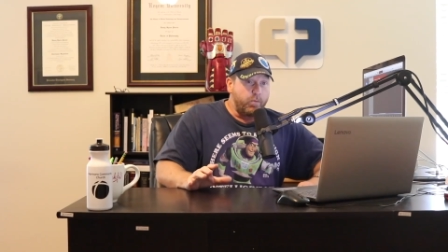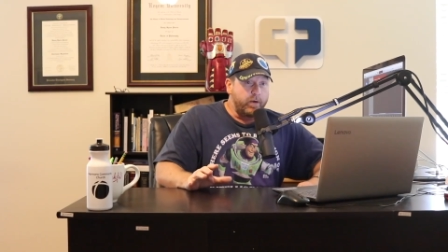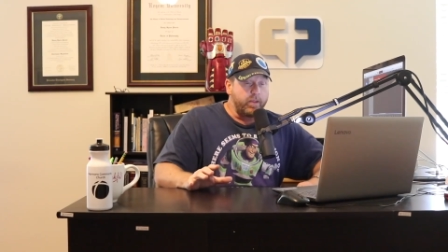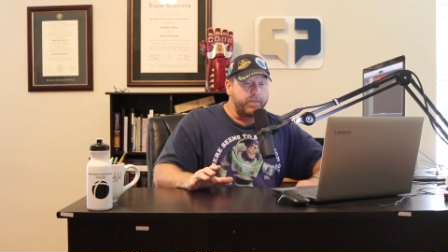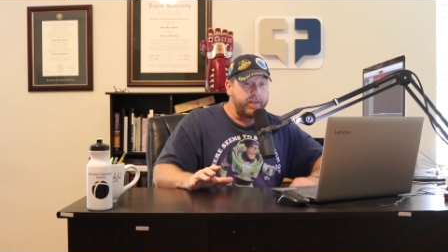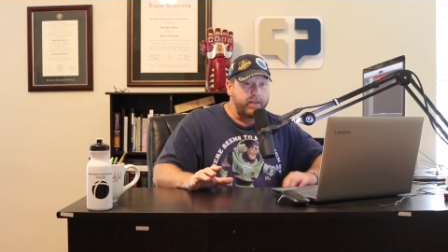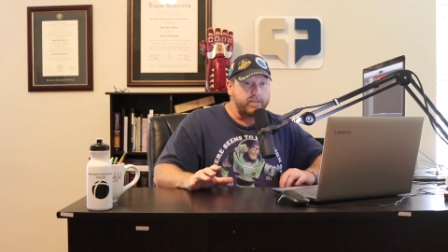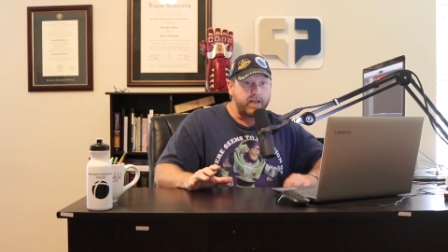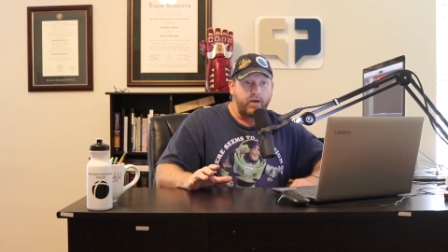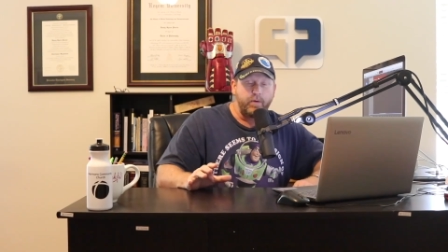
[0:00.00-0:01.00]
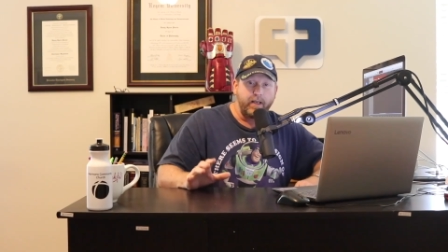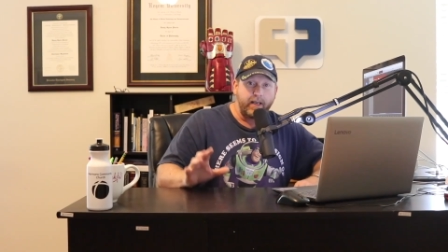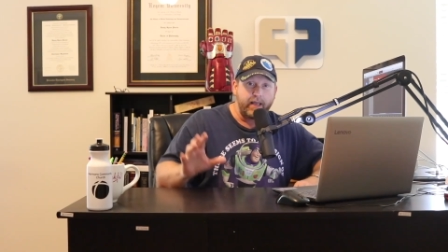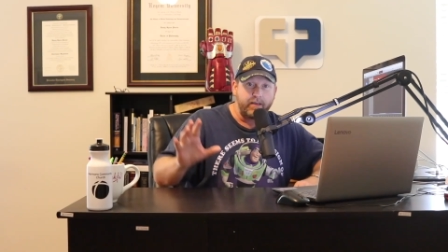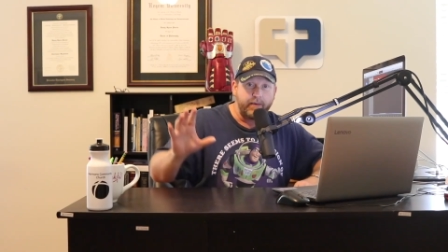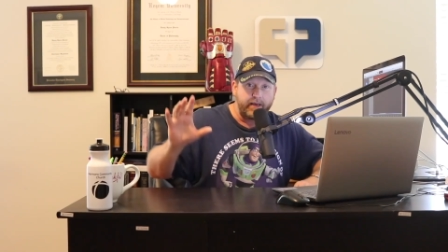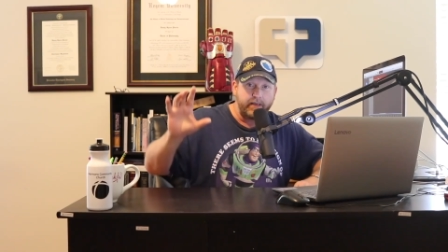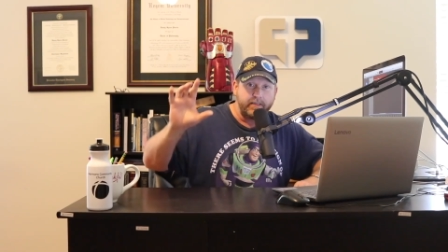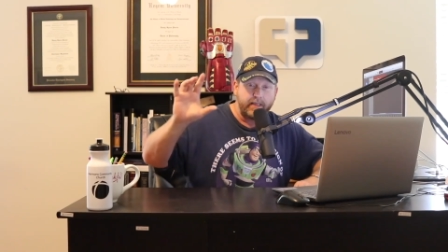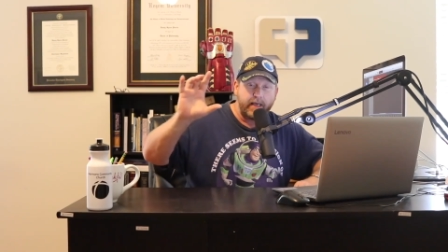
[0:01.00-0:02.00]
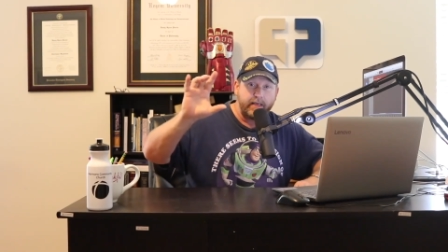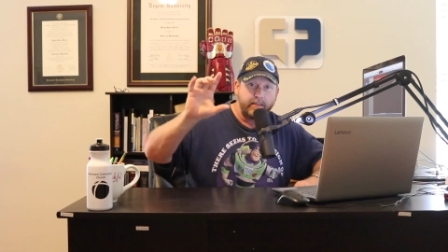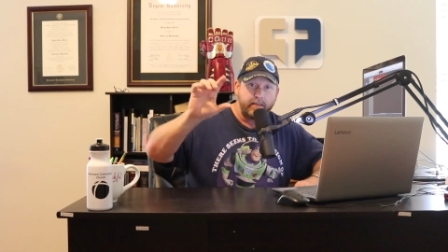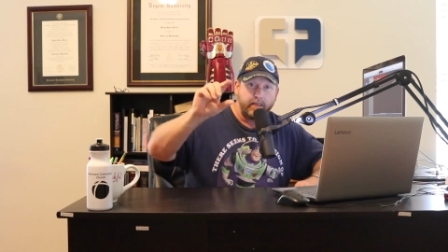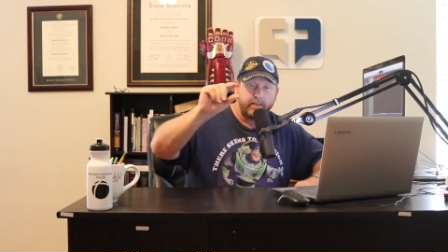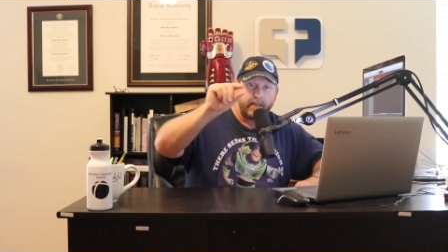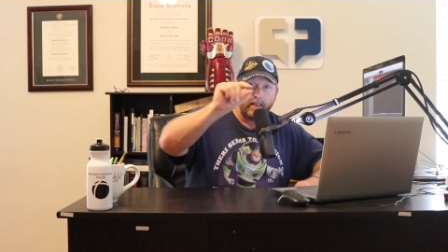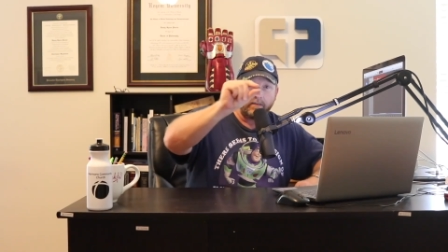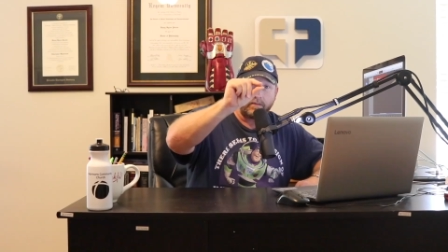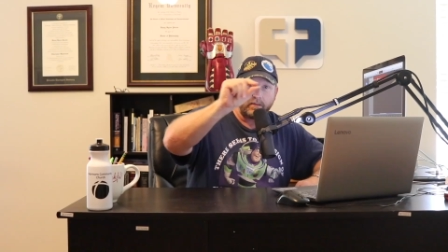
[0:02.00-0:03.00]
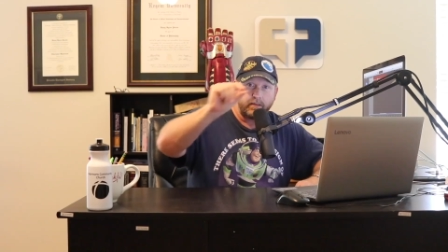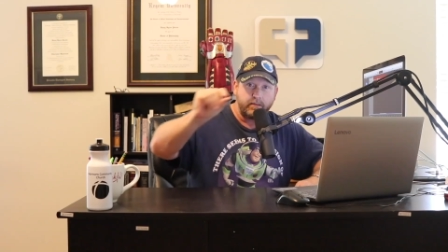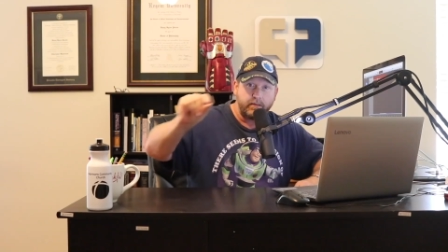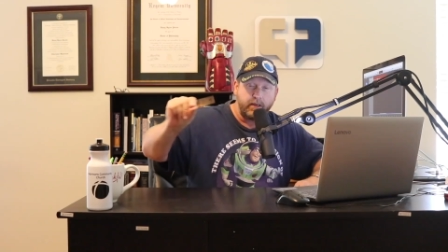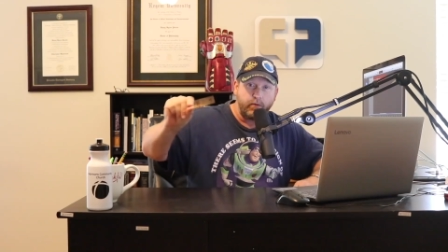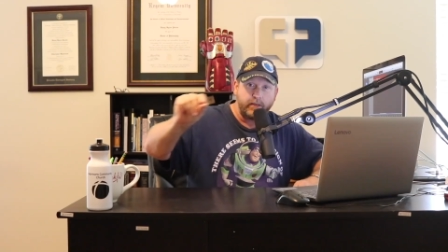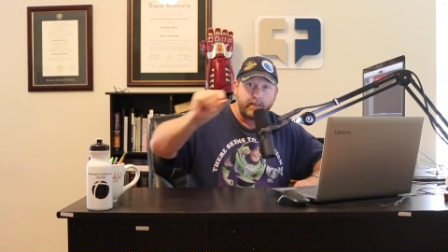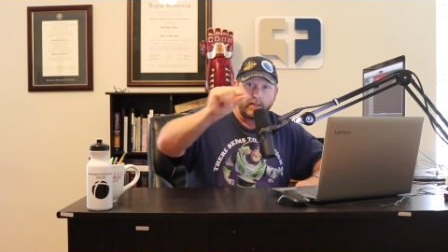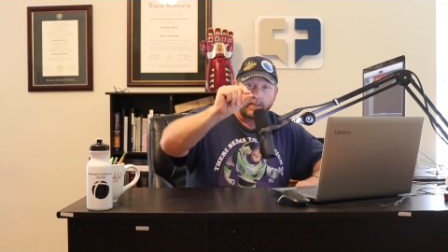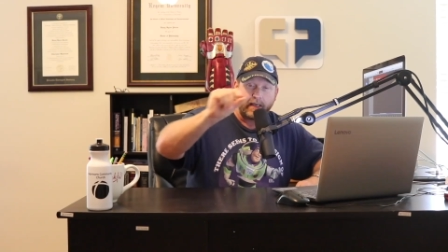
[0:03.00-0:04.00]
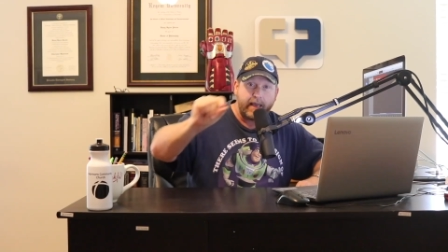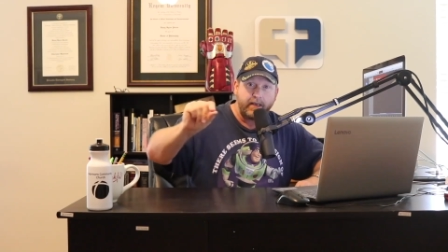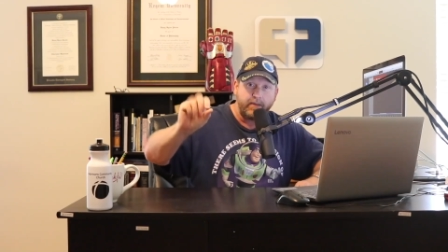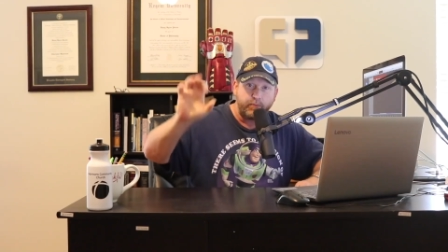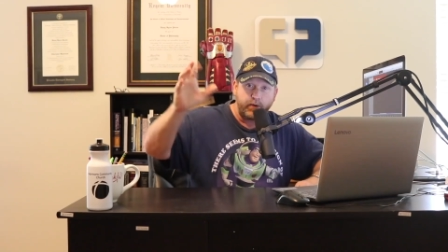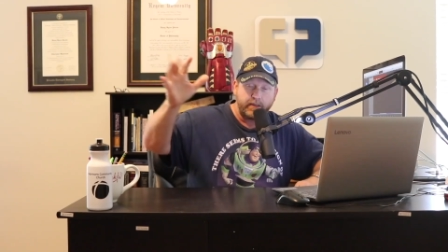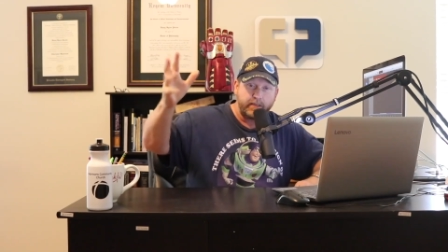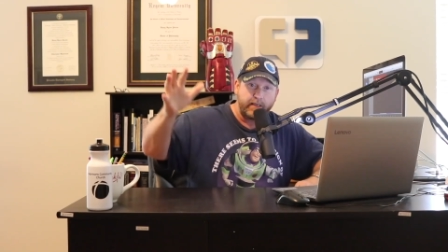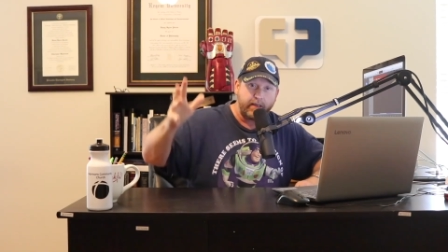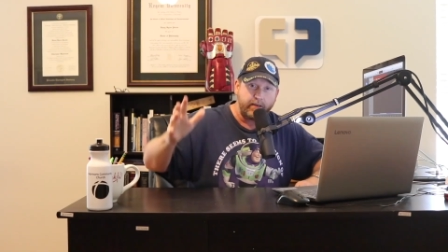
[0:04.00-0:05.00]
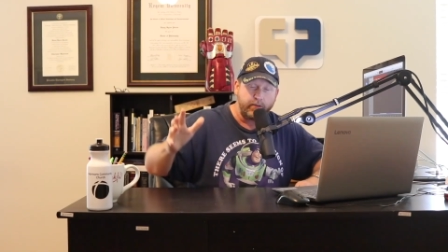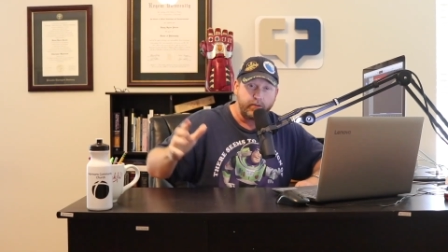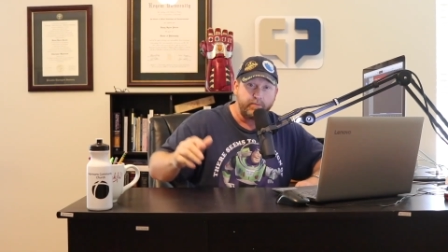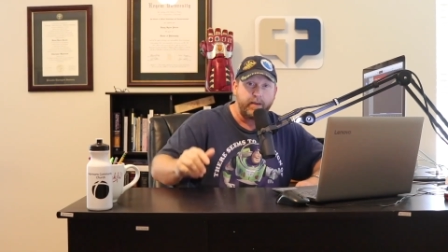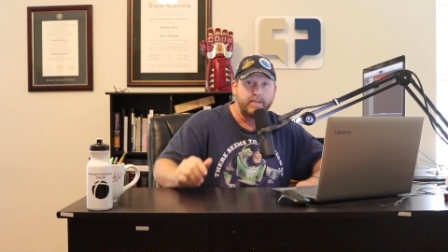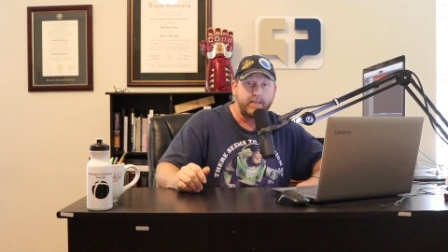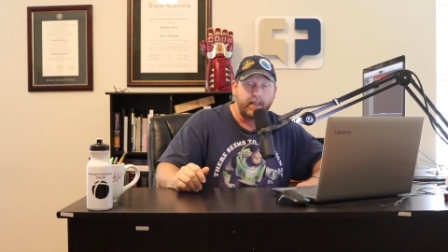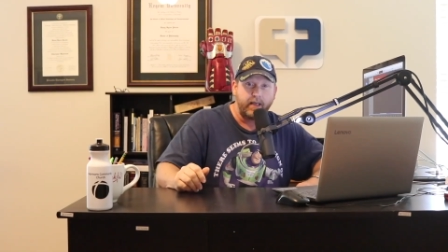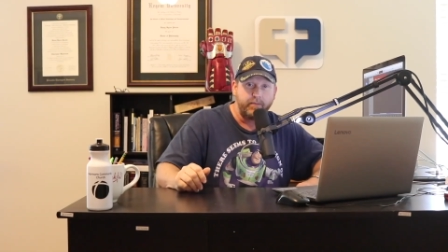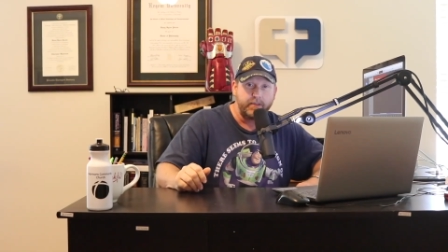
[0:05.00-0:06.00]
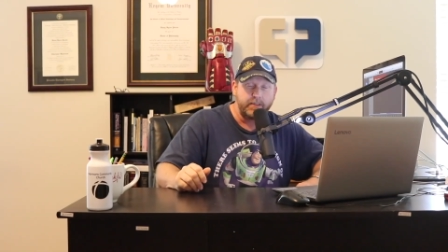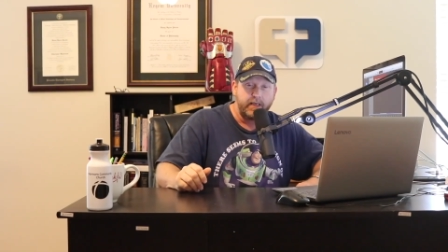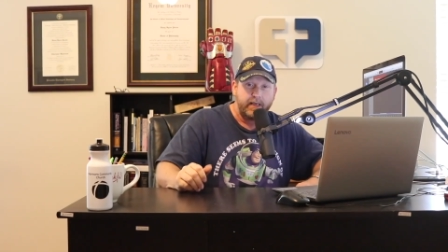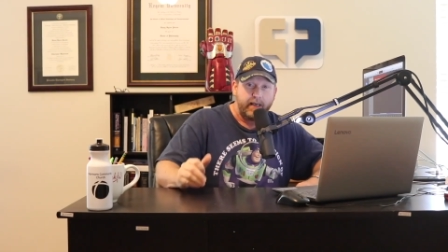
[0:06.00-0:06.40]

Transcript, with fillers: But one of the things that I really like about it is that it, it takes uh, you know it takes light and then breaks it down into its basic elements.